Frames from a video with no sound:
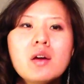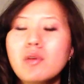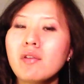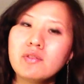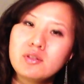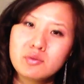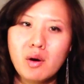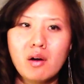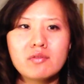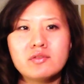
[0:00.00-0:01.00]
roughly
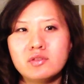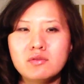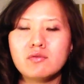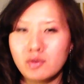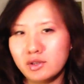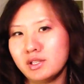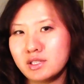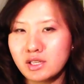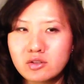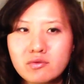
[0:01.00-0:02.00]
12th to 14th
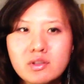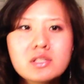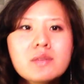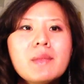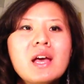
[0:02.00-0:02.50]
centuries.